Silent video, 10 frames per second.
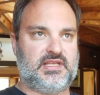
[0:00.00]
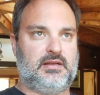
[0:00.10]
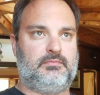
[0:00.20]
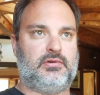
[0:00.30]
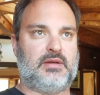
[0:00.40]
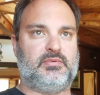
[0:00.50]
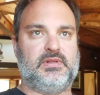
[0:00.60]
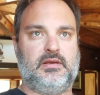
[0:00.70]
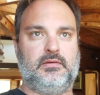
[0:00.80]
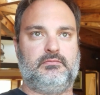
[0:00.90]
that
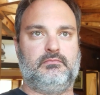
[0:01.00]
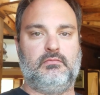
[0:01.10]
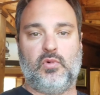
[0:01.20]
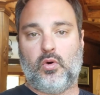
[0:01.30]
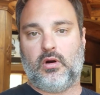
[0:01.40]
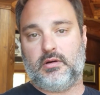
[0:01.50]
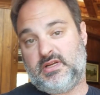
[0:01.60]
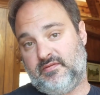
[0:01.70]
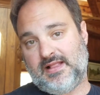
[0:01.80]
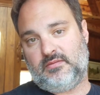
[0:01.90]
probably more
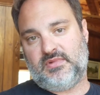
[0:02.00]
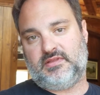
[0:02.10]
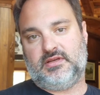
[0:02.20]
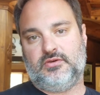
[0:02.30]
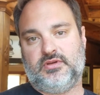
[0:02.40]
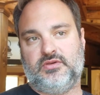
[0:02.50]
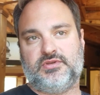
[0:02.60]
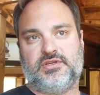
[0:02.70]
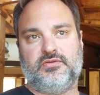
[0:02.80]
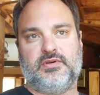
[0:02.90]
development than you're
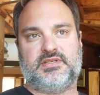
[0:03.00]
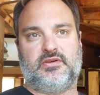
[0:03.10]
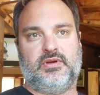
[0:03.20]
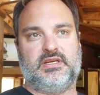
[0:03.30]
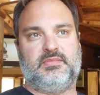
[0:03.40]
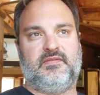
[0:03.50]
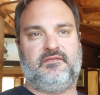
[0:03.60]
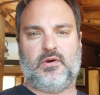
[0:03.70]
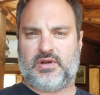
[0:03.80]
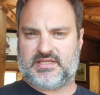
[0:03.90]
used to is going to be
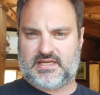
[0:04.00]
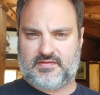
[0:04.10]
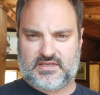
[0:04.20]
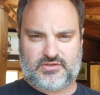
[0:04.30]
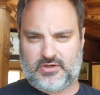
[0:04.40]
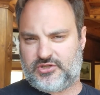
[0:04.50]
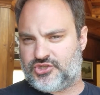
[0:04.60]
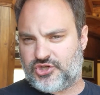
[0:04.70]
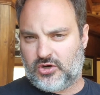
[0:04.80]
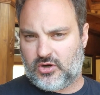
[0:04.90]
focused on this sort of
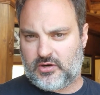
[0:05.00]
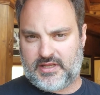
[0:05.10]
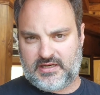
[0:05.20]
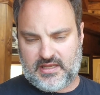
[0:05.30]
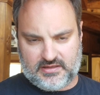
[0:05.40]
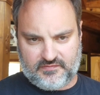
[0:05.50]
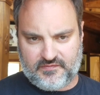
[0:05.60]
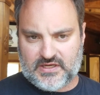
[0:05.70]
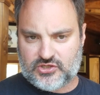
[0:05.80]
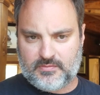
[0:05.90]
churn and
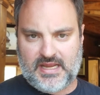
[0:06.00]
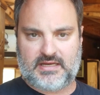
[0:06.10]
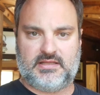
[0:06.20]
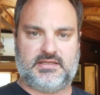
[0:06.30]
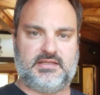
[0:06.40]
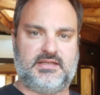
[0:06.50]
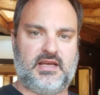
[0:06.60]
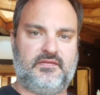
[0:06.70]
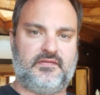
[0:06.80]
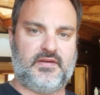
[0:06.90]
feature maintenance and
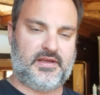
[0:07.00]
stuff.